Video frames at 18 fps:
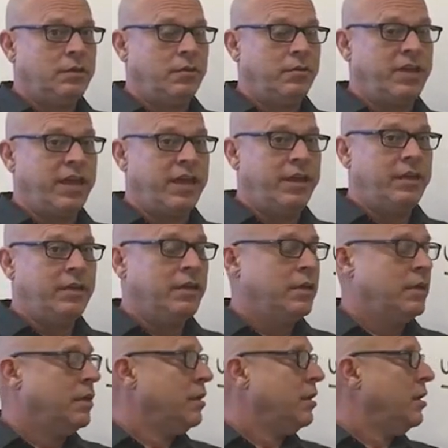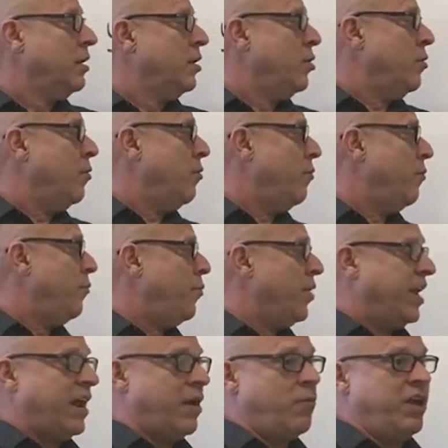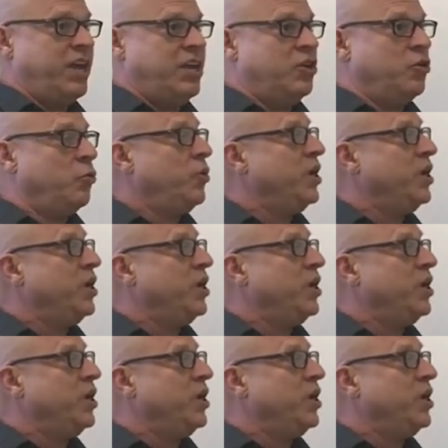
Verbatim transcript: Okay? But I want you to